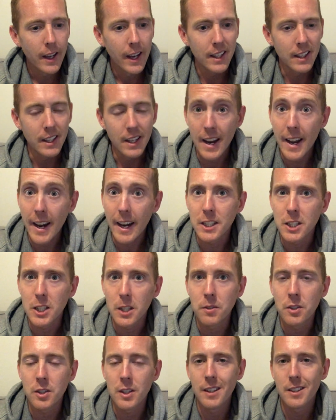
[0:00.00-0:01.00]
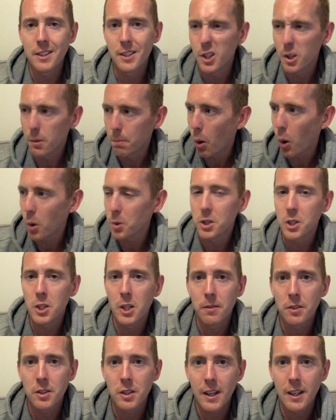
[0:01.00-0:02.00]
In the negative sense, in the
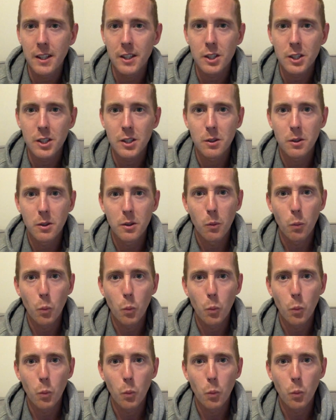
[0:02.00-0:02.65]
positive sense,